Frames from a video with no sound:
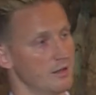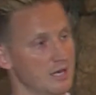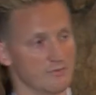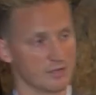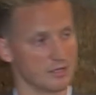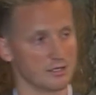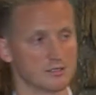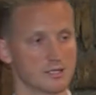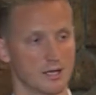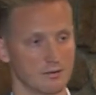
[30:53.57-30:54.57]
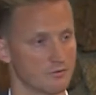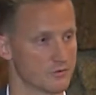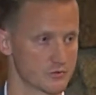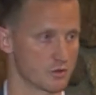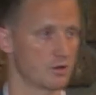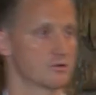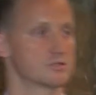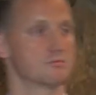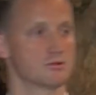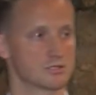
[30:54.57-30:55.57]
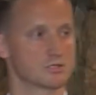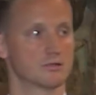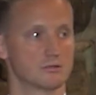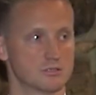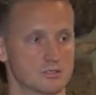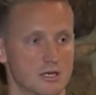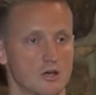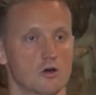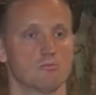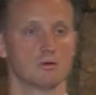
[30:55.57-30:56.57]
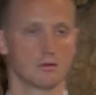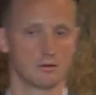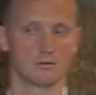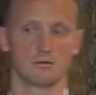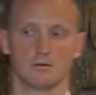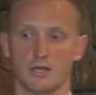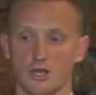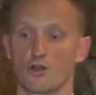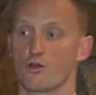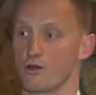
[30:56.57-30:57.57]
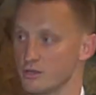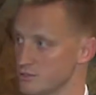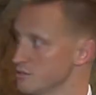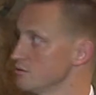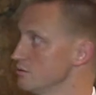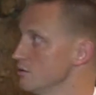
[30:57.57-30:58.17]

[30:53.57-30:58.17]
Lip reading: and if they need to take Vivitrol or something just to help encourage